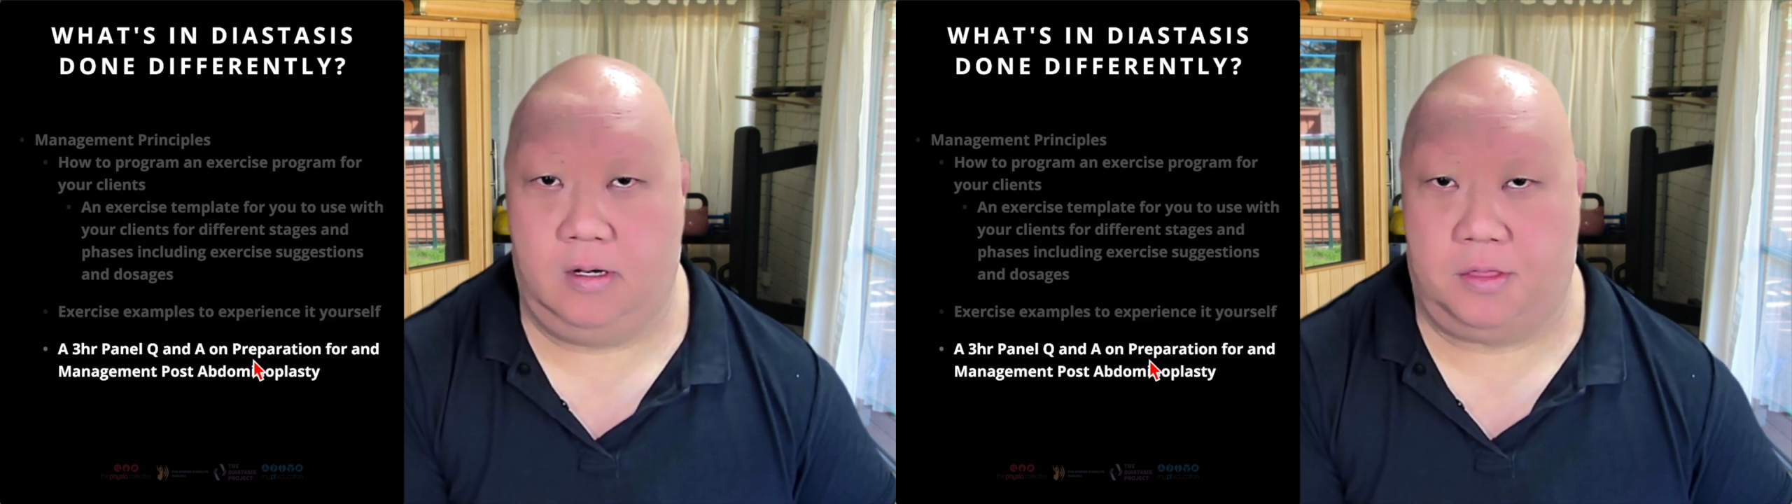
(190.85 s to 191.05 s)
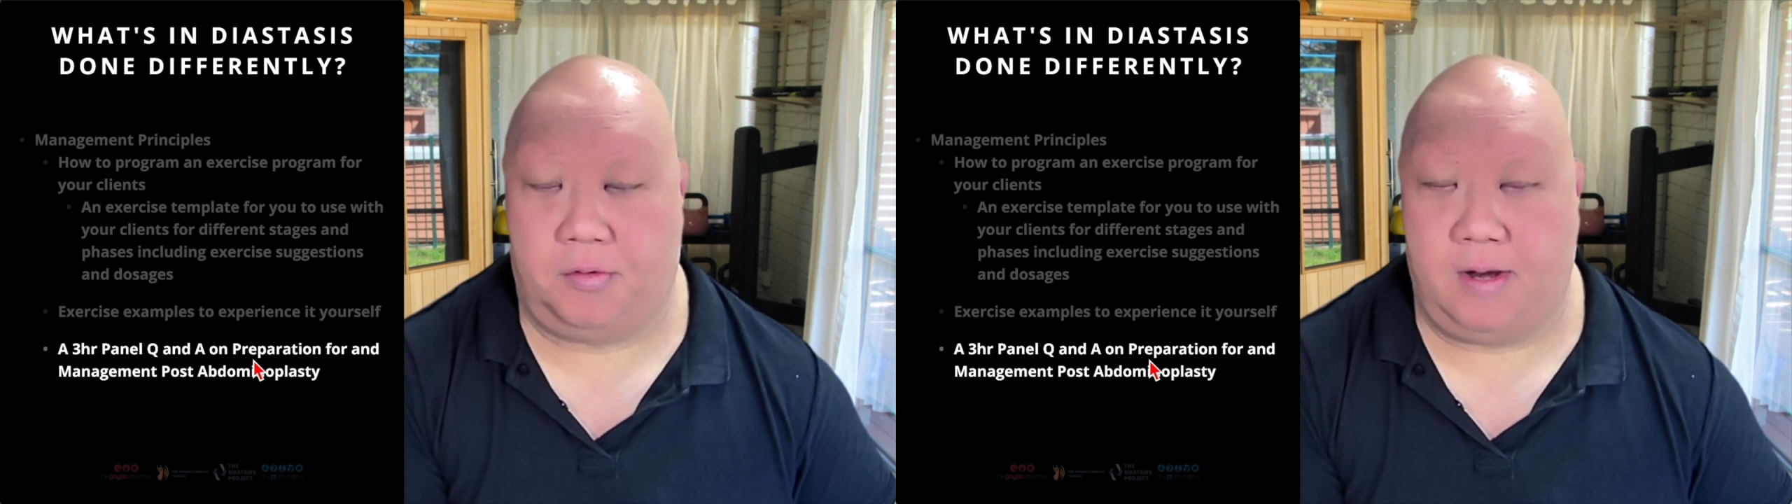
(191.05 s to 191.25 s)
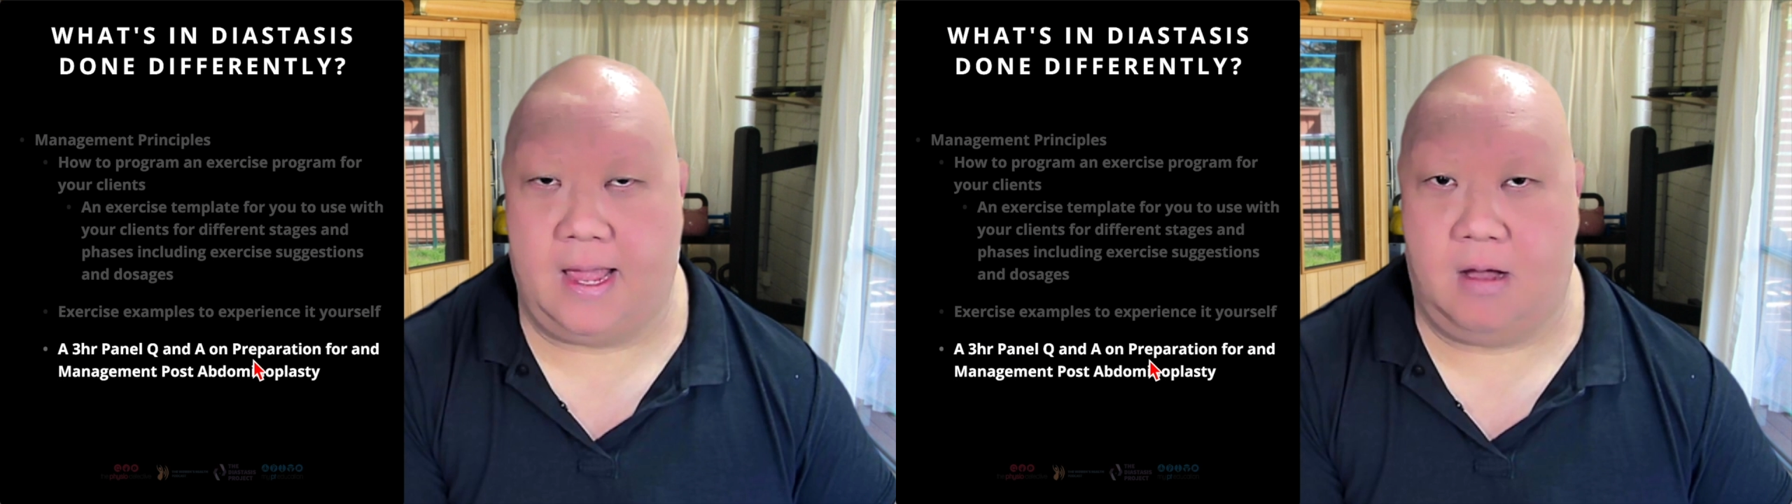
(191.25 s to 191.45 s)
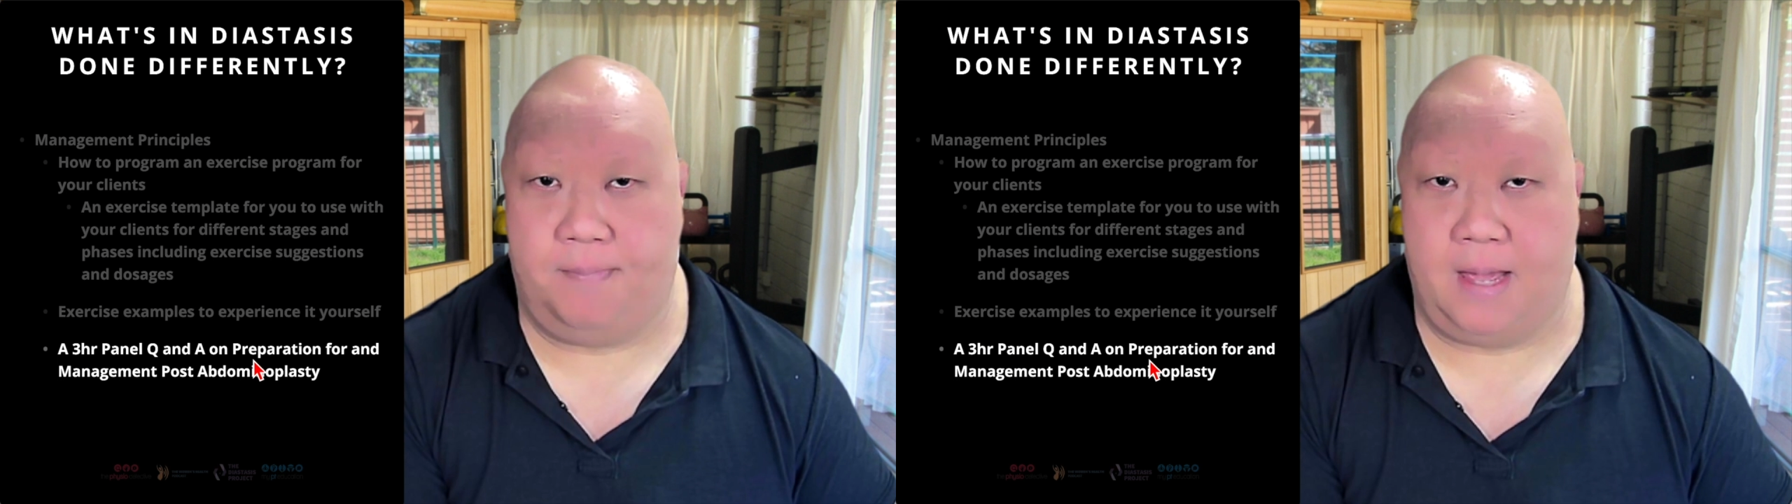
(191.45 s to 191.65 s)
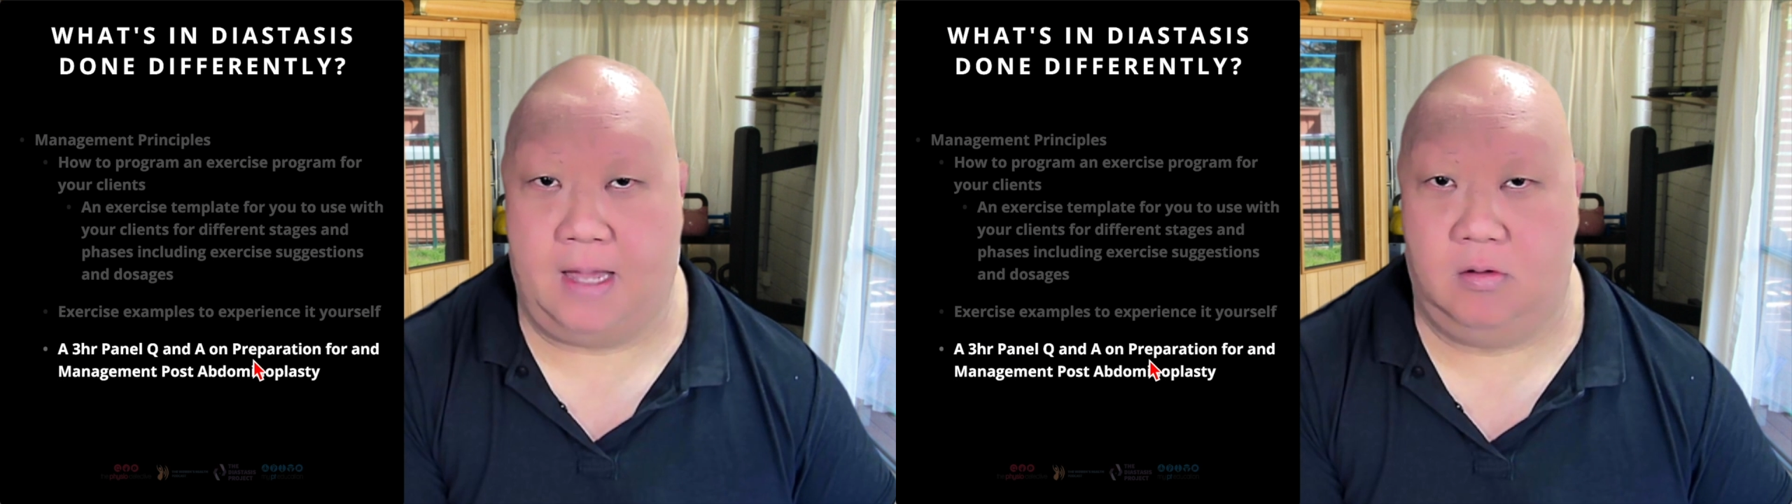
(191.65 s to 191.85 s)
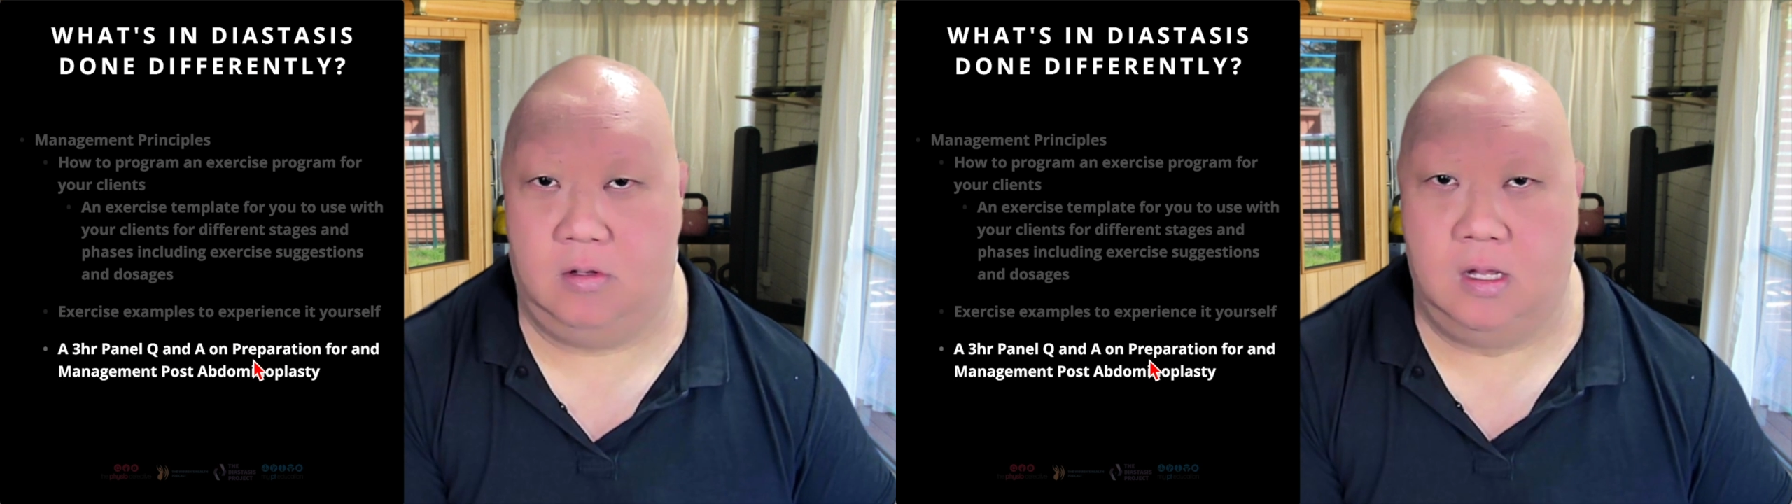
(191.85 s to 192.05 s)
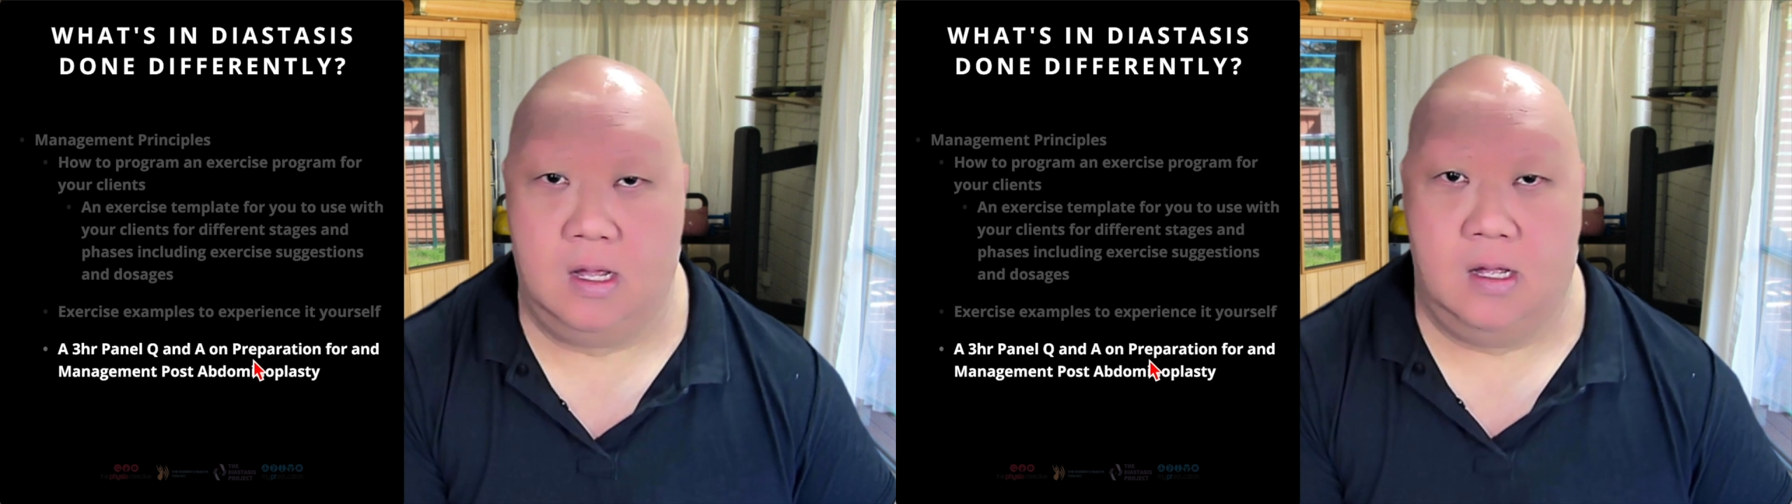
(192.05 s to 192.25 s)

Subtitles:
3-hour panel